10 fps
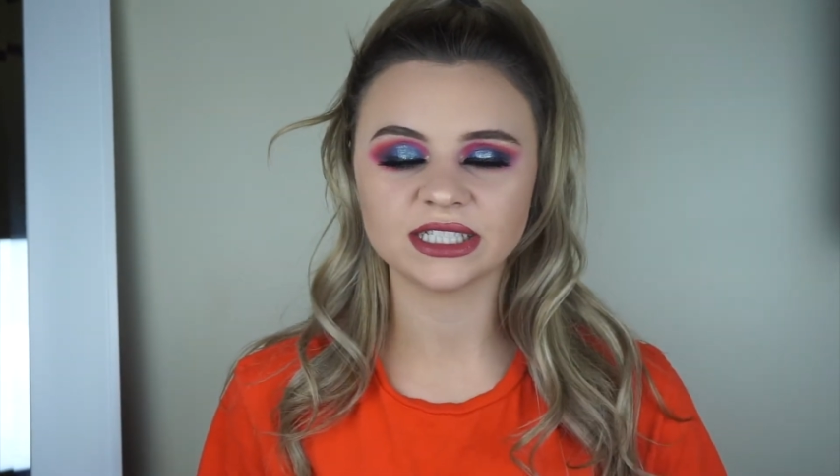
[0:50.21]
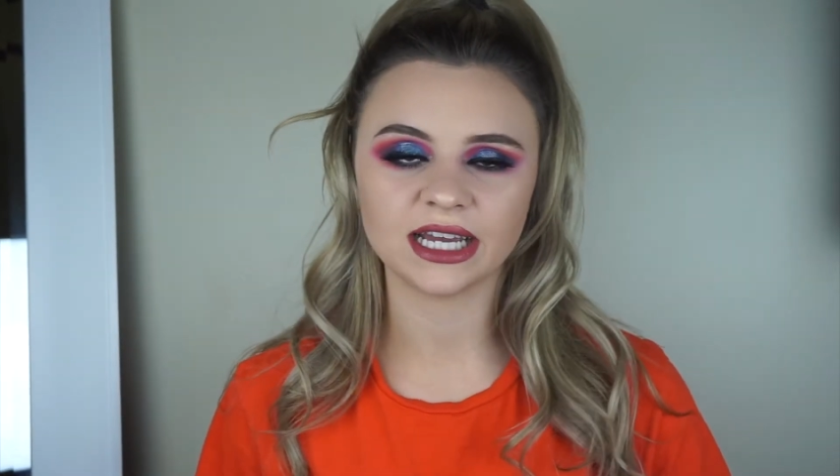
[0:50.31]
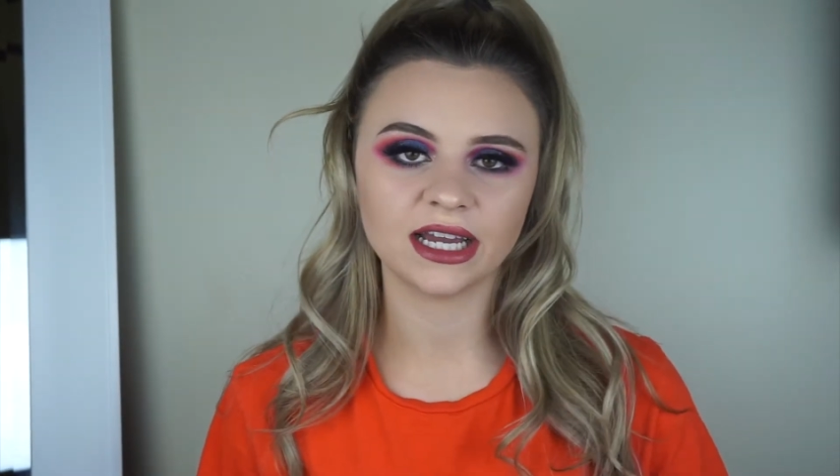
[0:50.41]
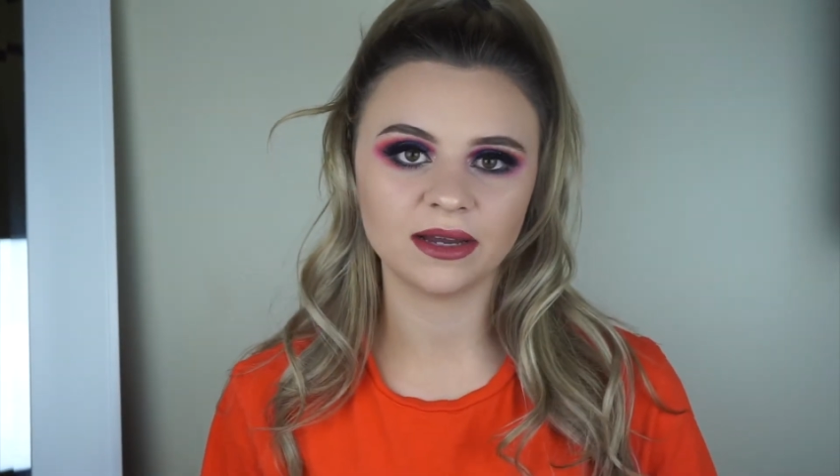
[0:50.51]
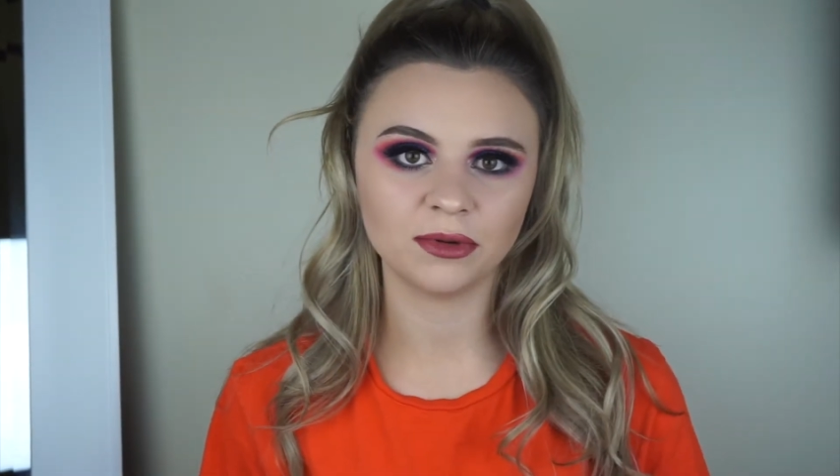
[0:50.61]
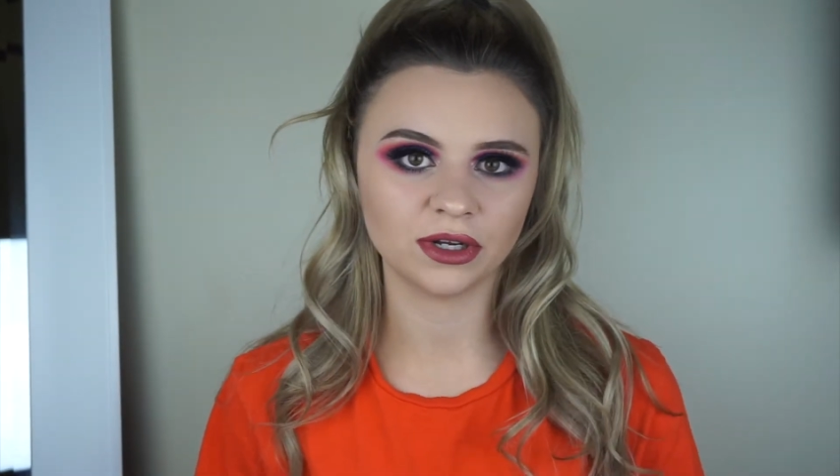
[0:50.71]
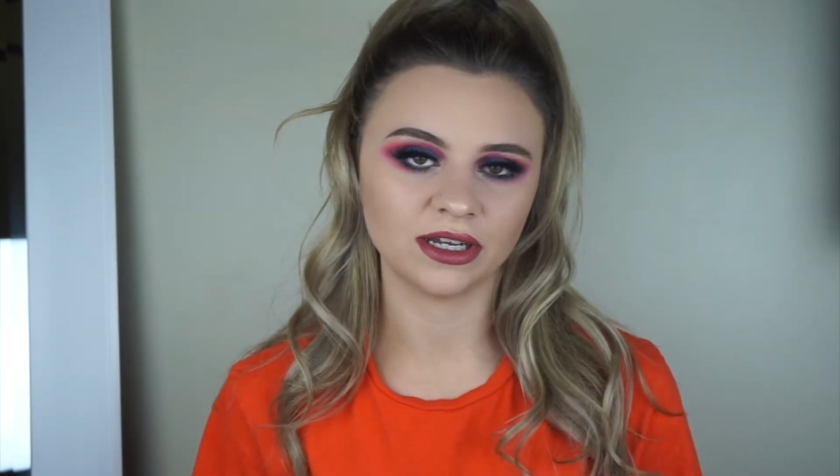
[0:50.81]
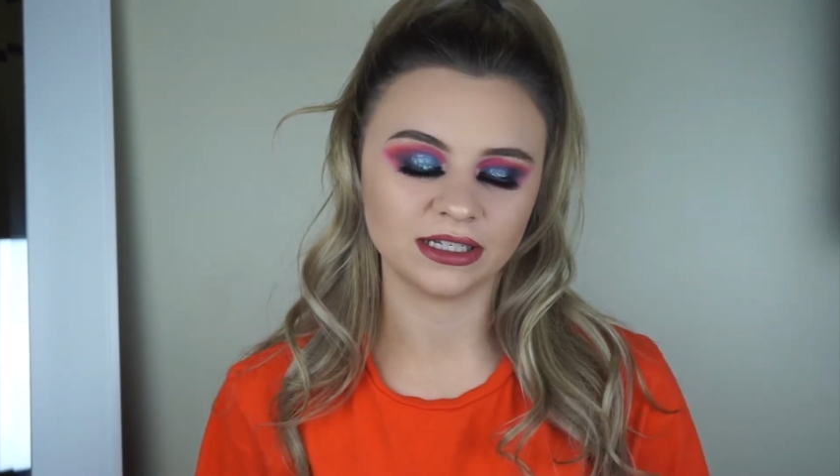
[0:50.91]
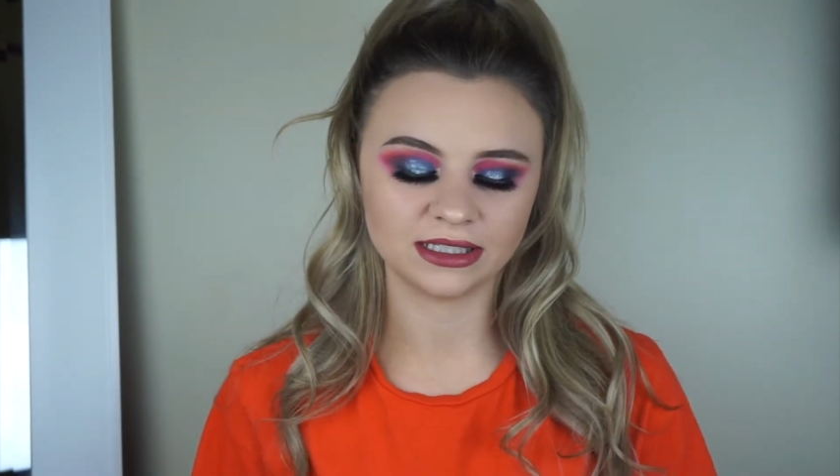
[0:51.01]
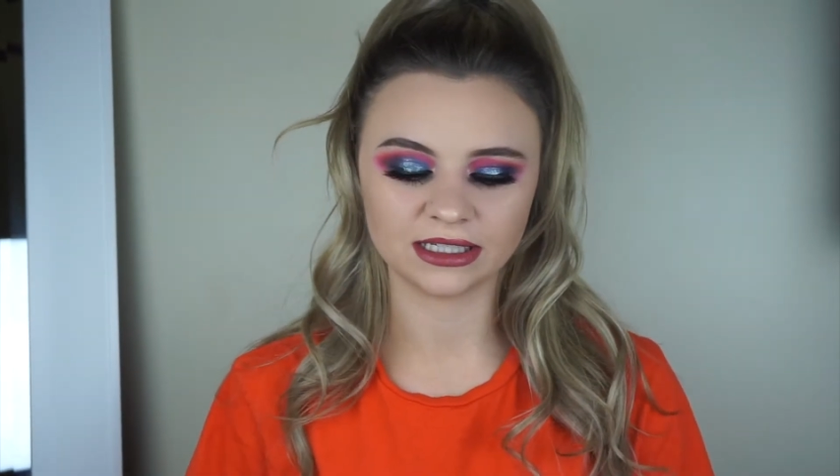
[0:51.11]
time and all
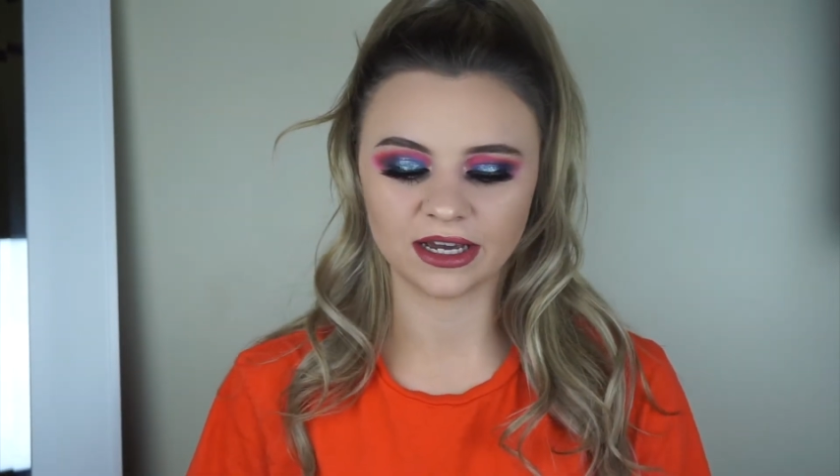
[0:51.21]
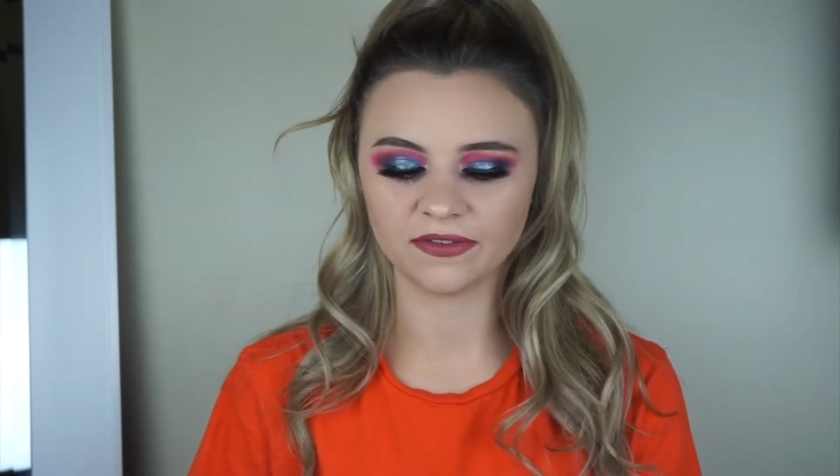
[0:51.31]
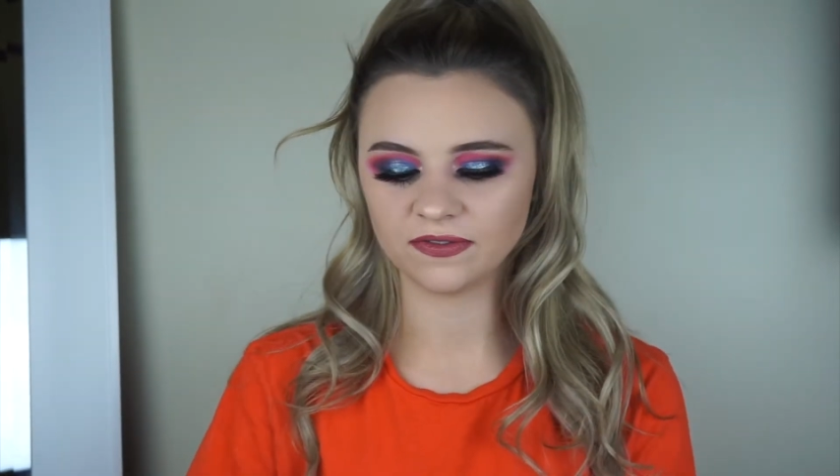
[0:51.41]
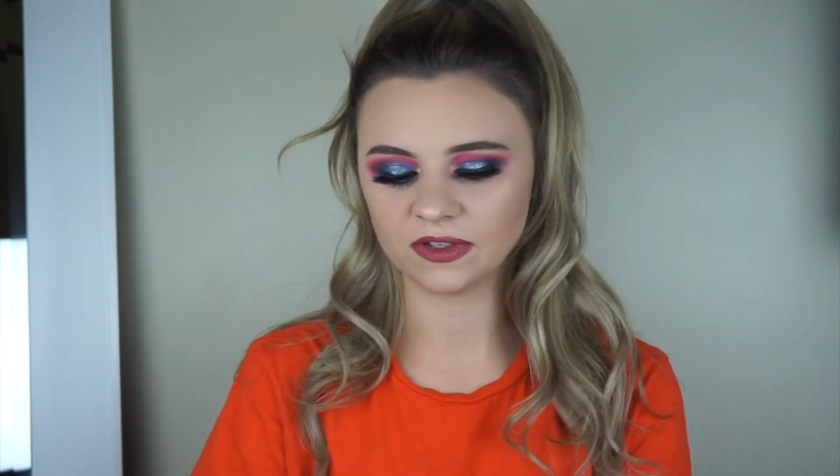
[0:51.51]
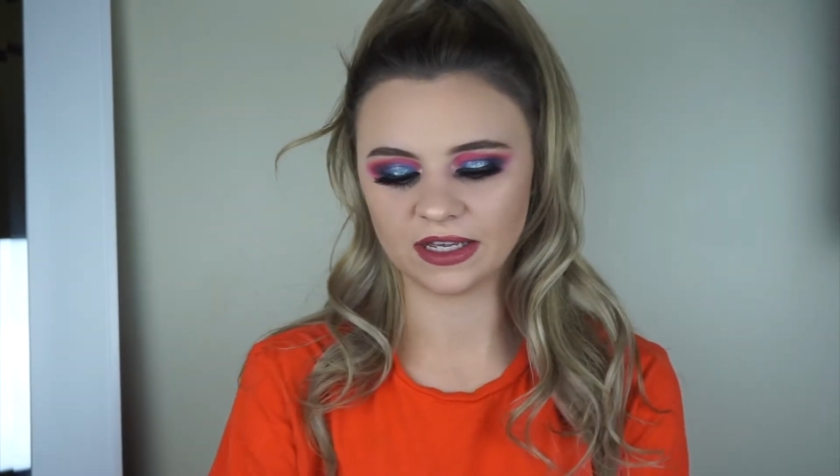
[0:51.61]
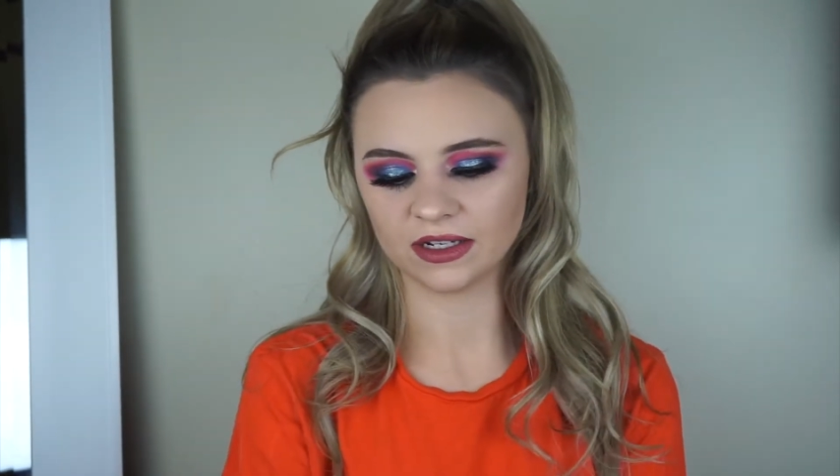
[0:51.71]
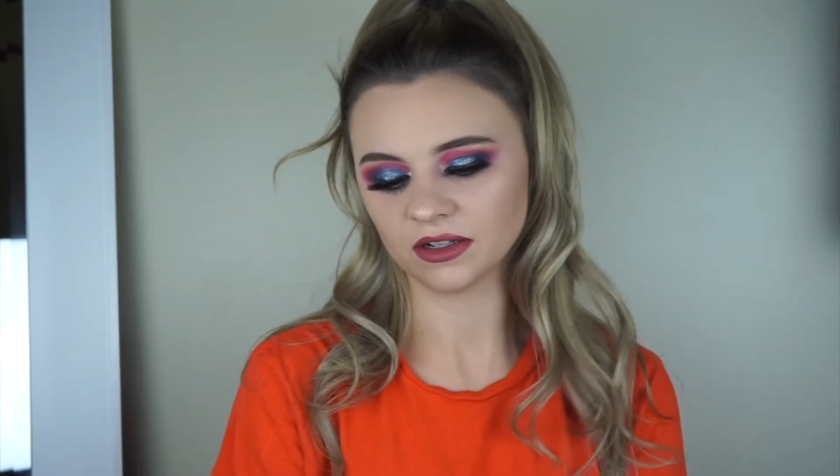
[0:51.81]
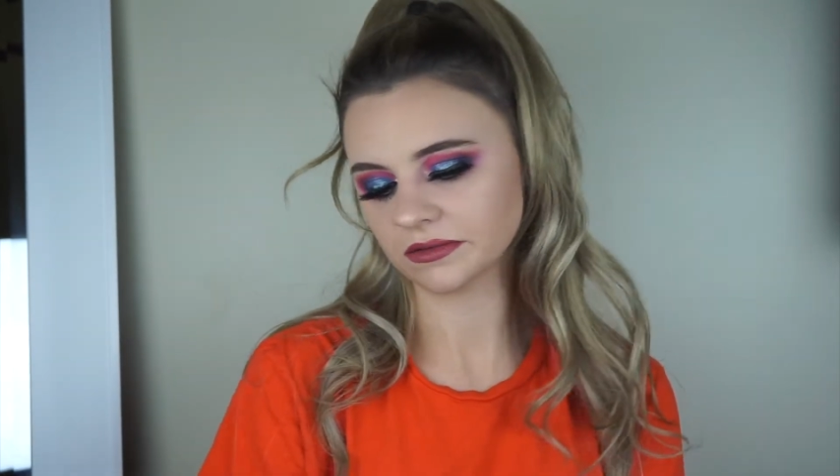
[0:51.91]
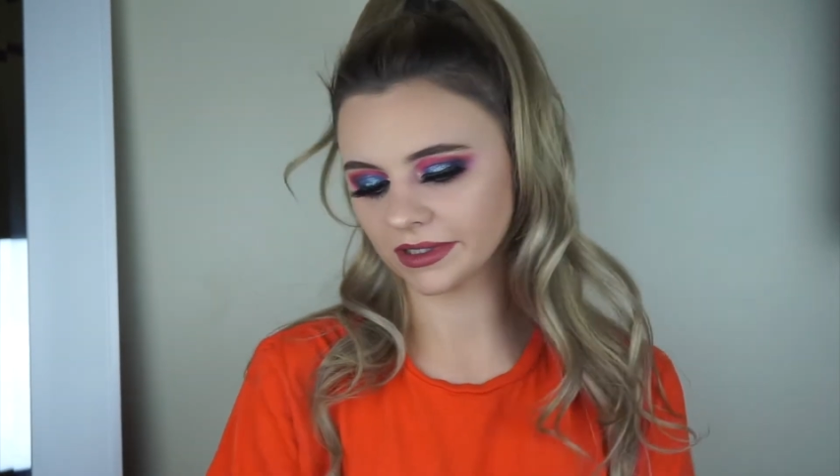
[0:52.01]
that stuff and